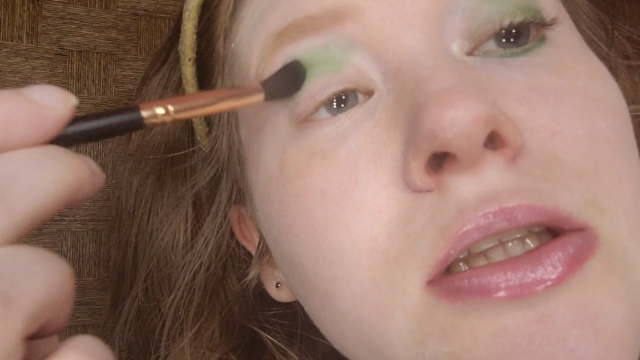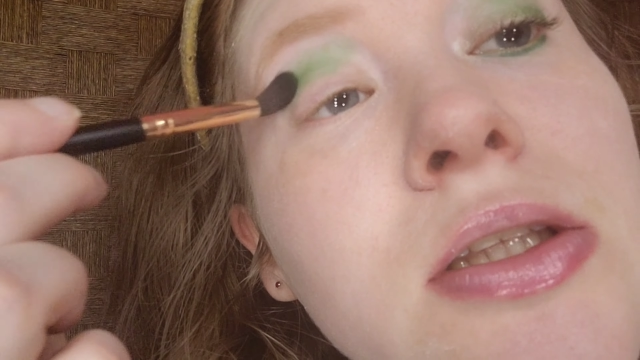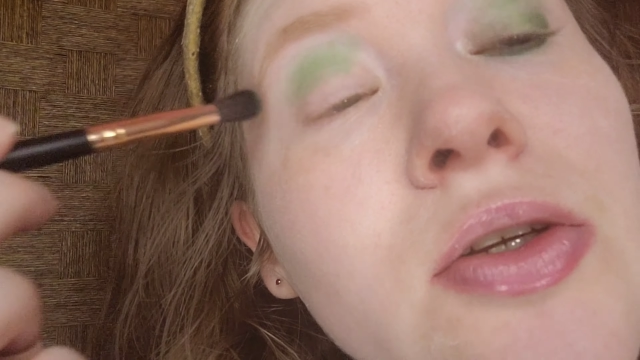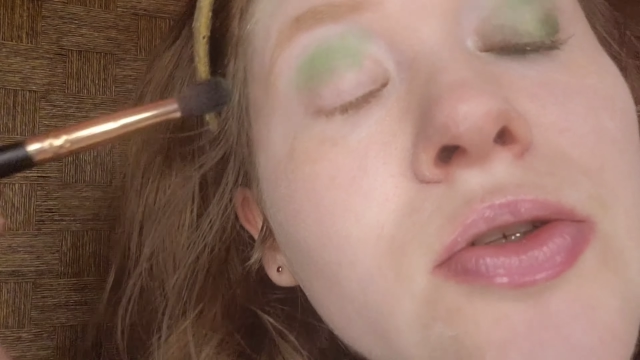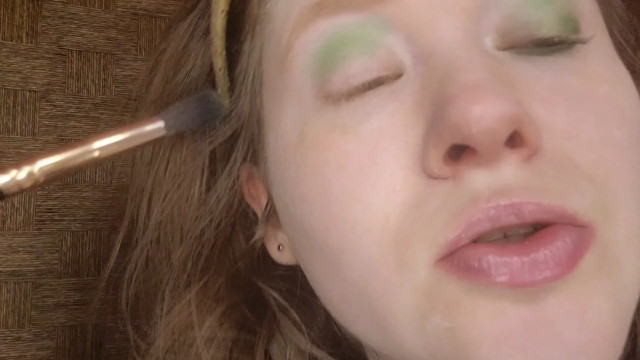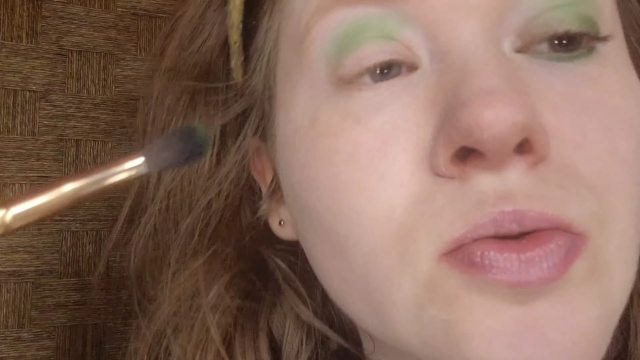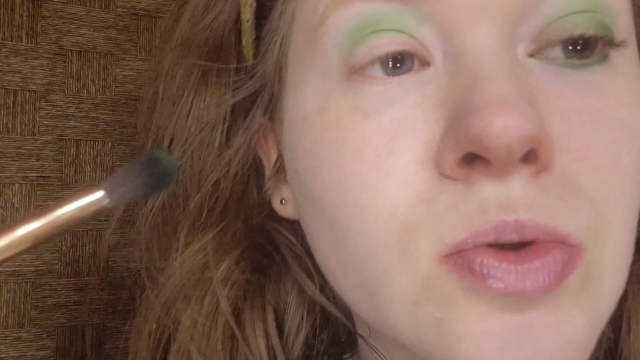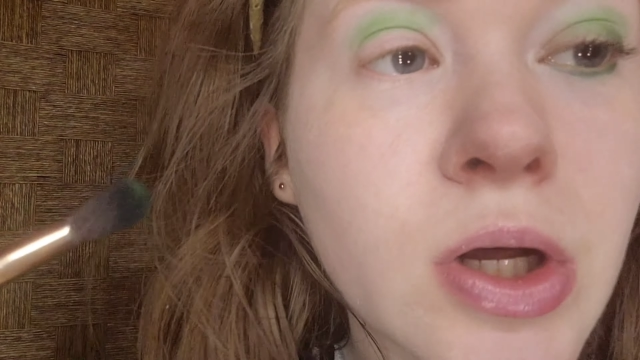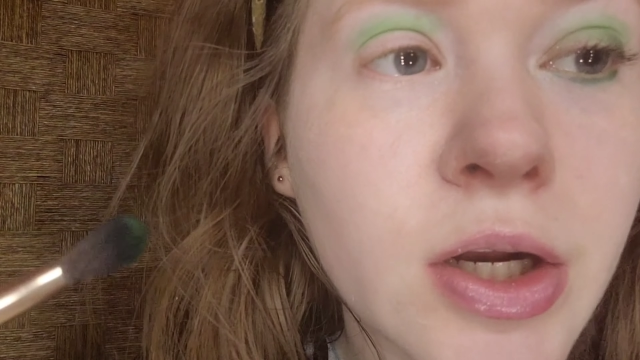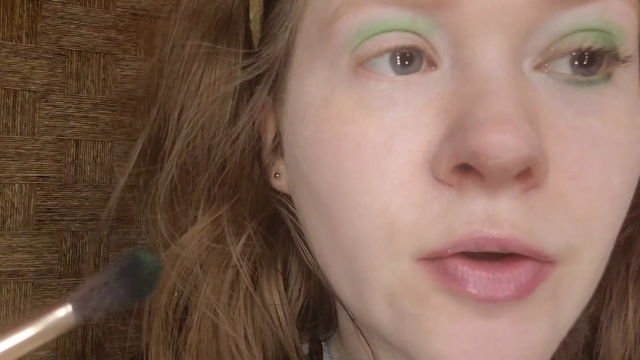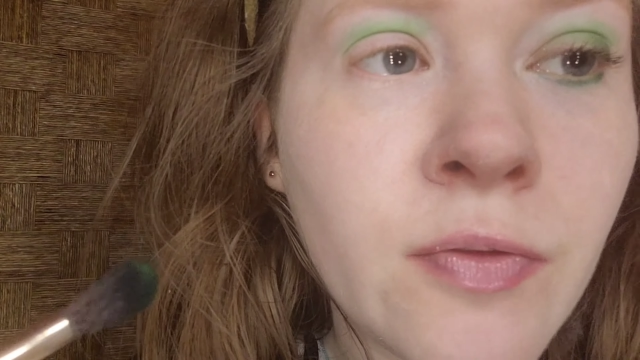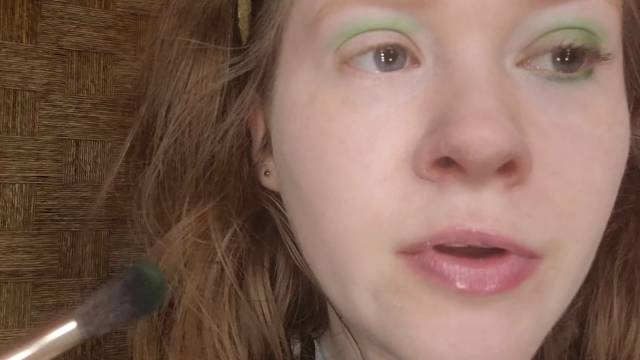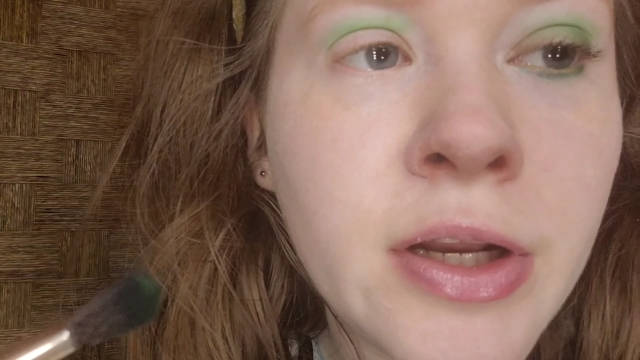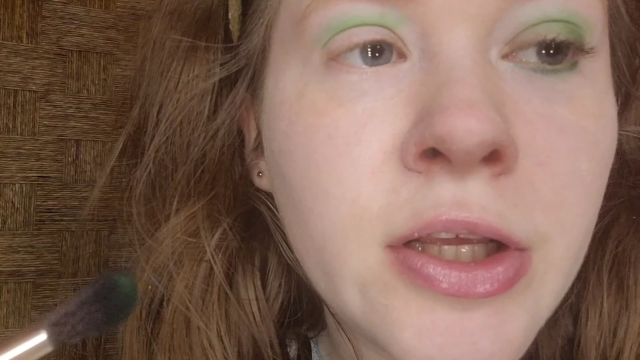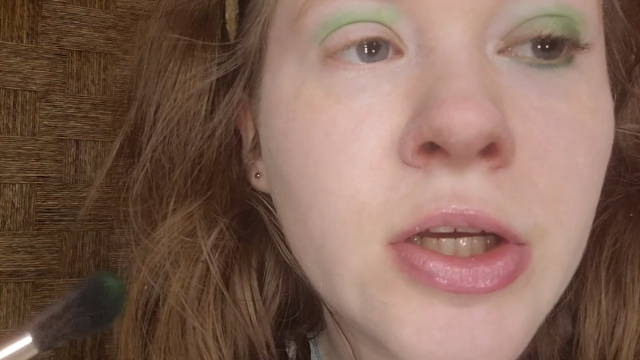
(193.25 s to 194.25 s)
There's a lot
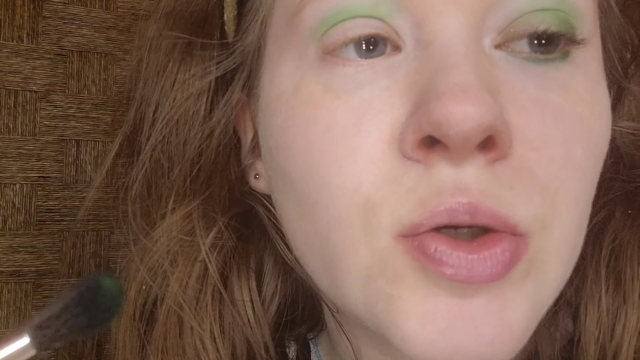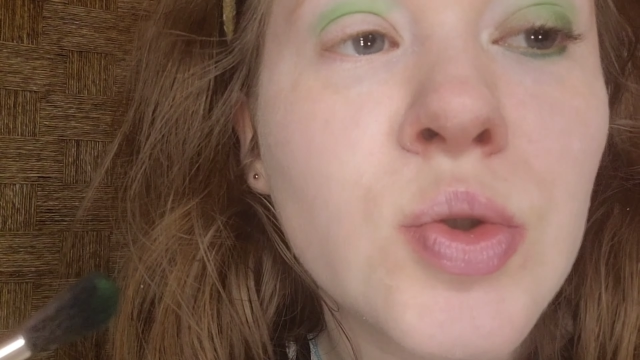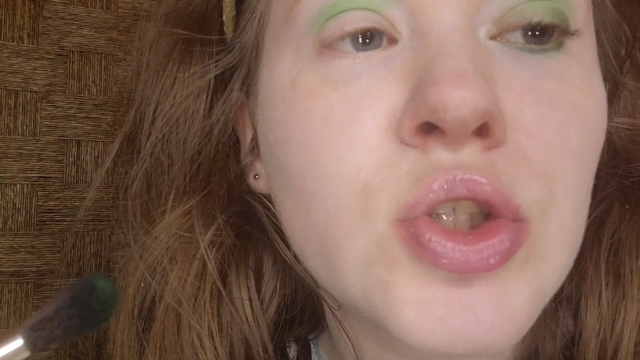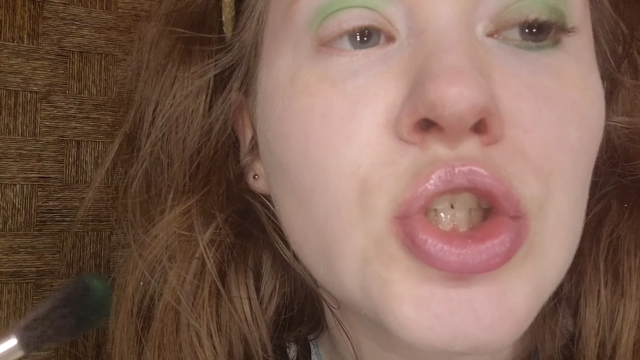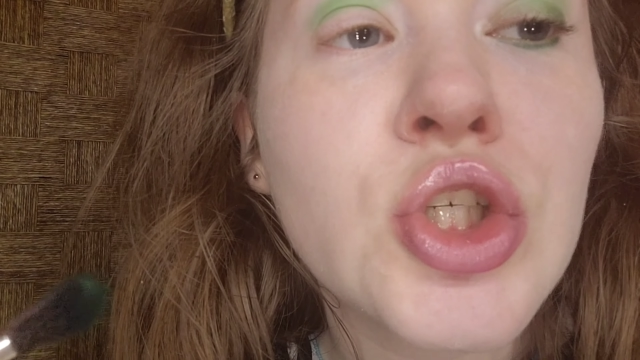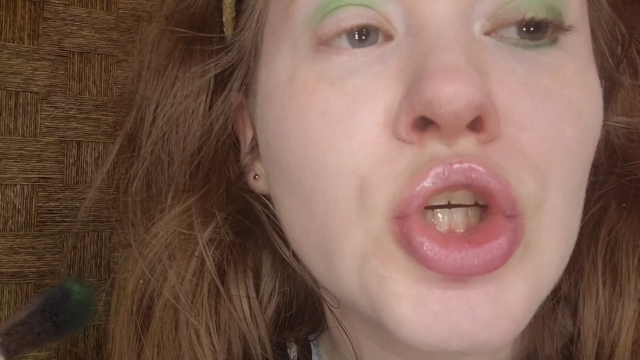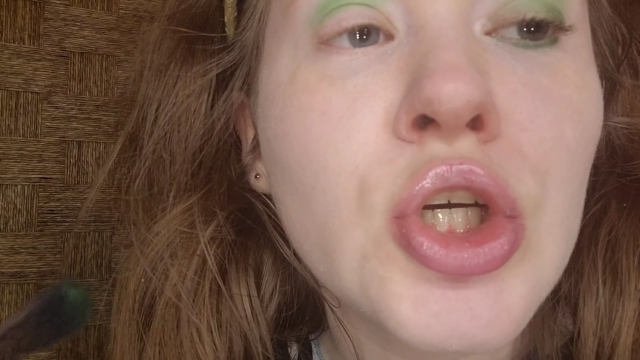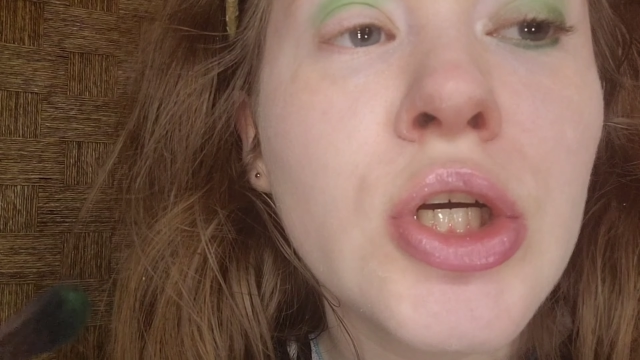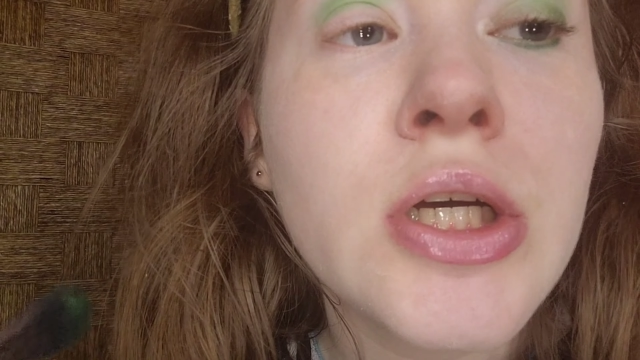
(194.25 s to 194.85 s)
of videos